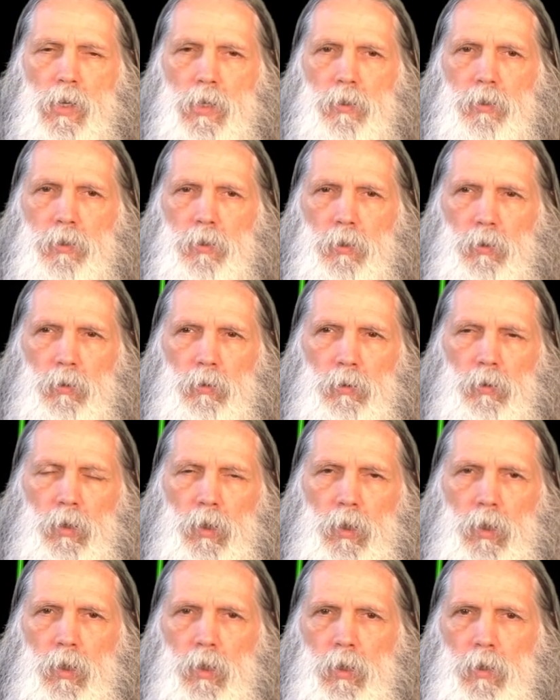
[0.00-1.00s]
So
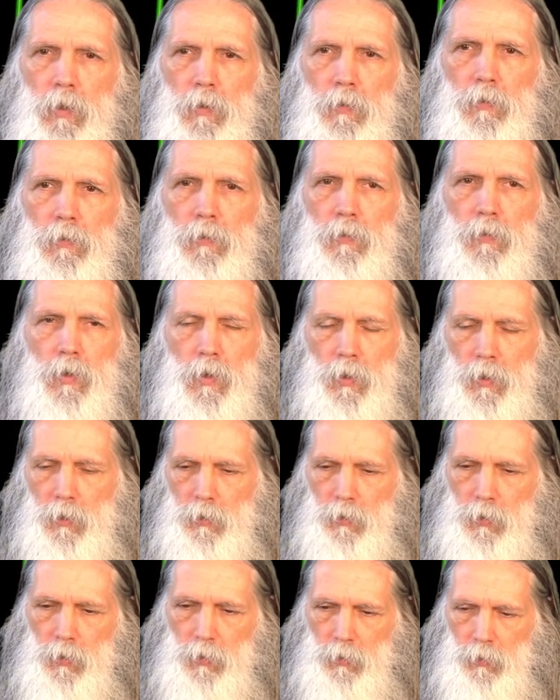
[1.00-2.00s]
uh,
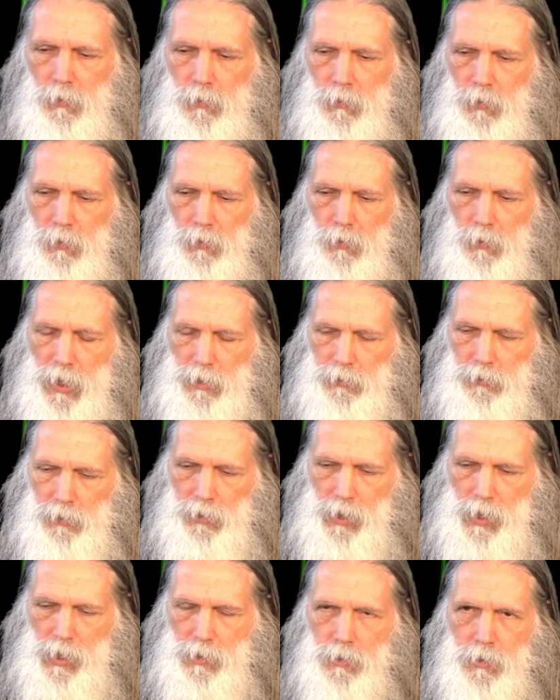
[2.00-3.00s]
the, the
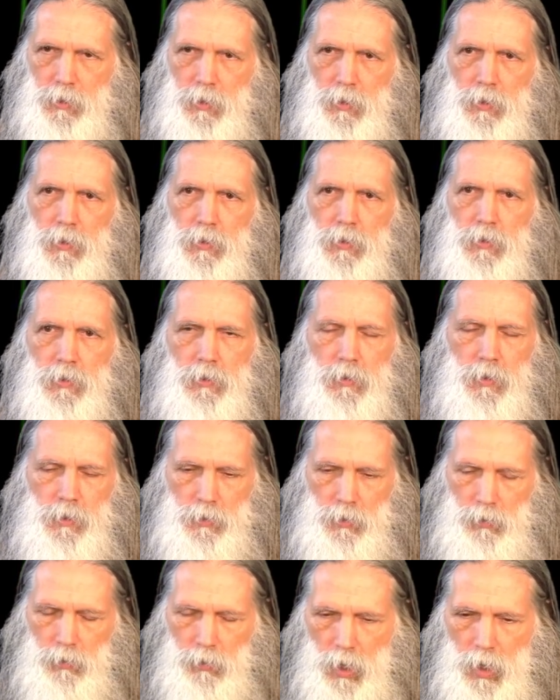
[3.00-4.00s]
lactic acid is,
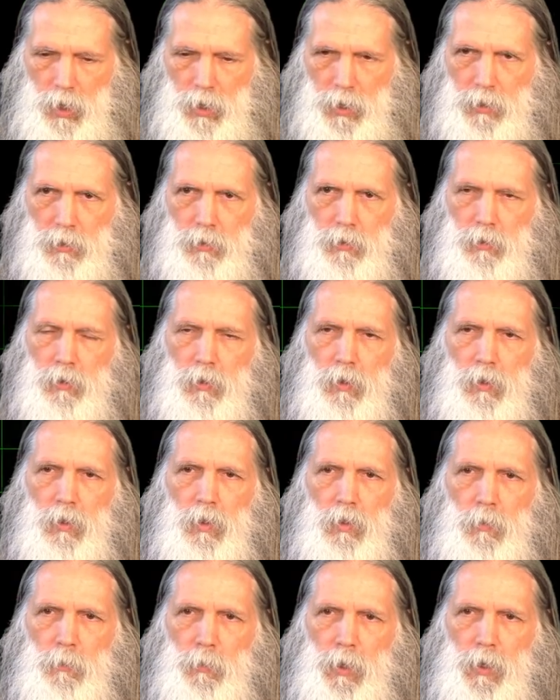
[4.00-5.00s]
is aligned
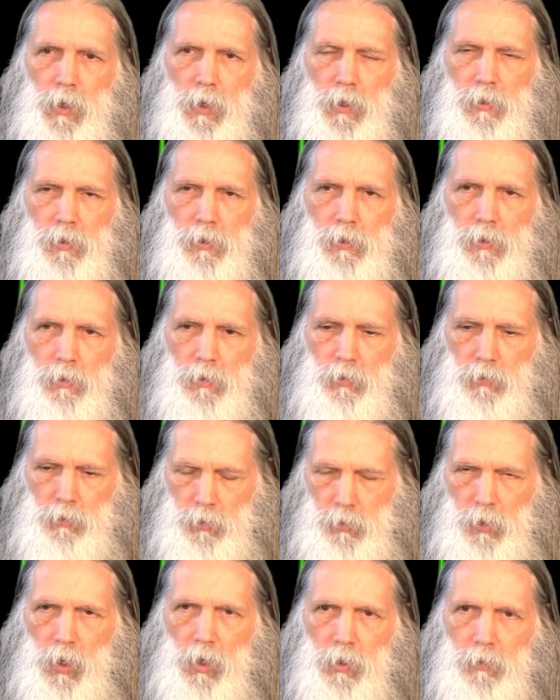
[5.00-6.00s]
by the,
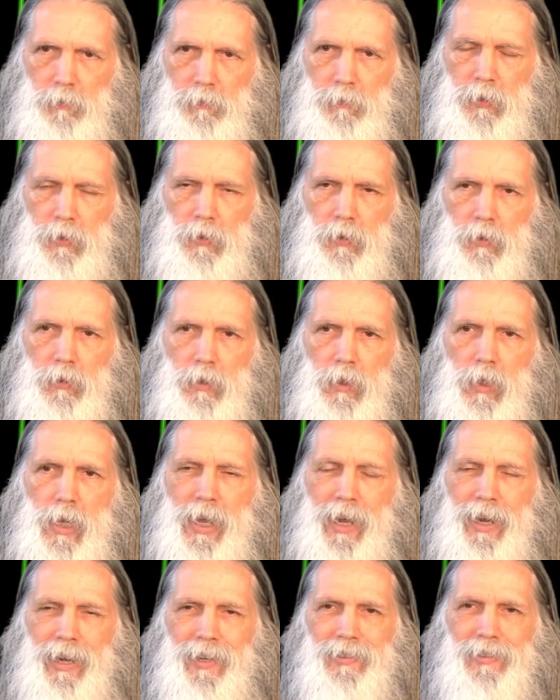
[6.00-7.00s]
to the heart field,
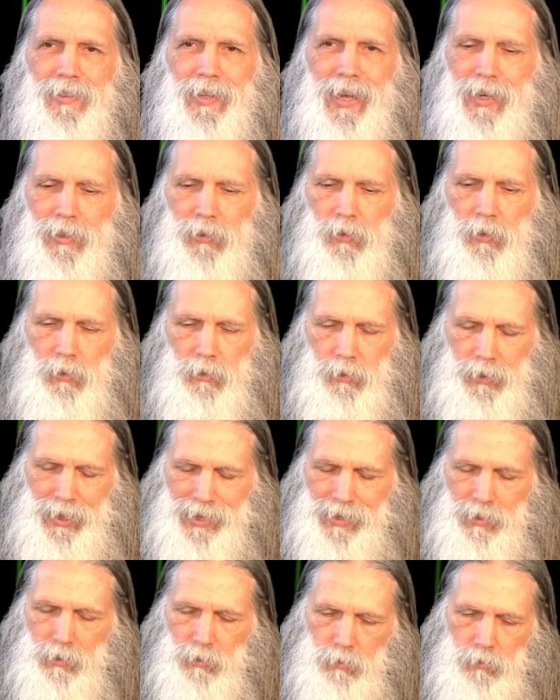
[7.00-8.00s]
and that
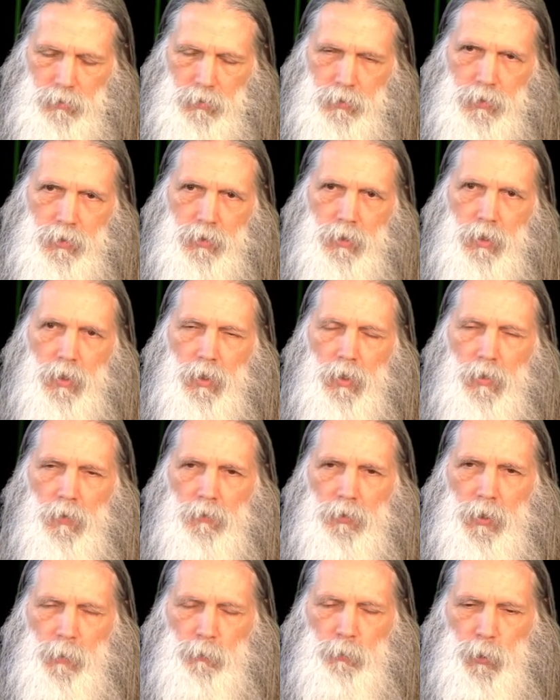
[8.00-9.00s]
allows,
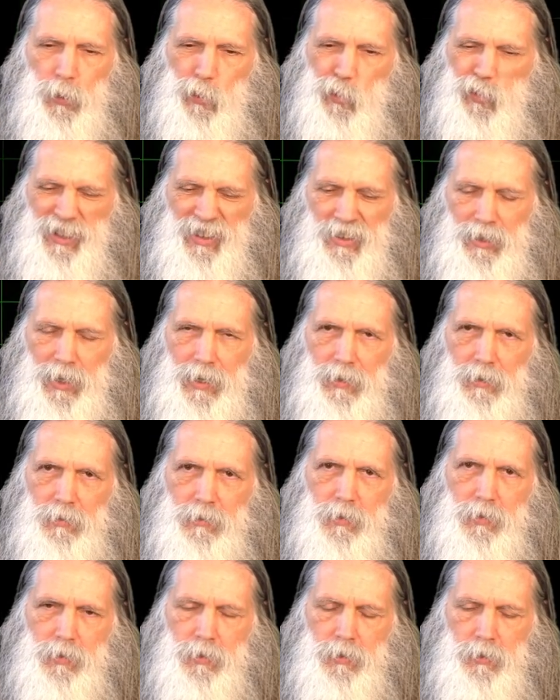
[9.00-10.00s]
temporarily
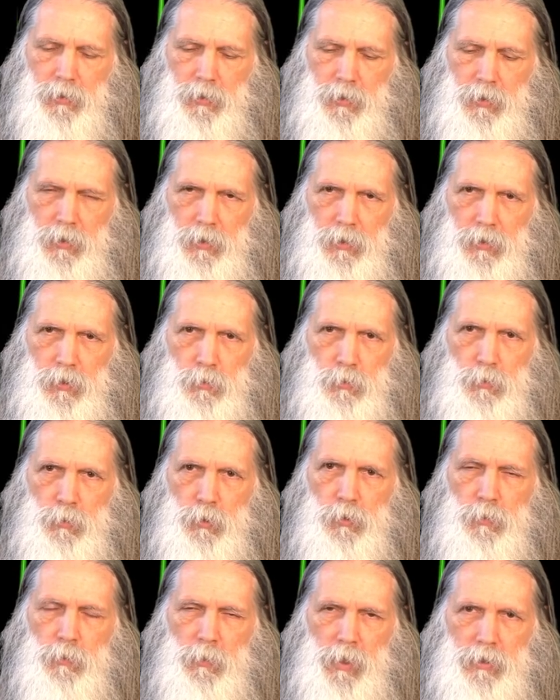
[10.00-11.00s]
allows the
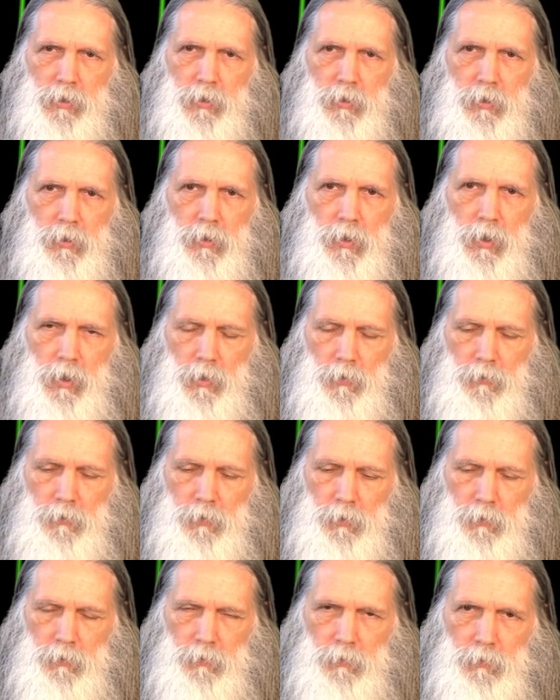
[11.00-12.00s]
smooth muscle of
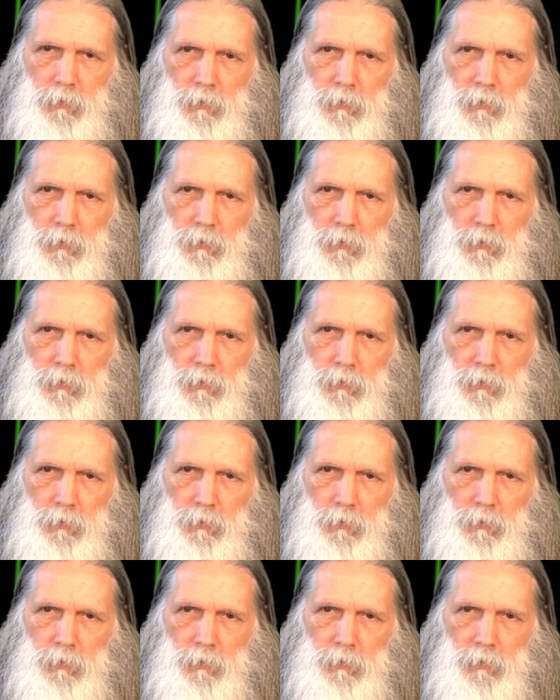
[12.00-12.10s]
the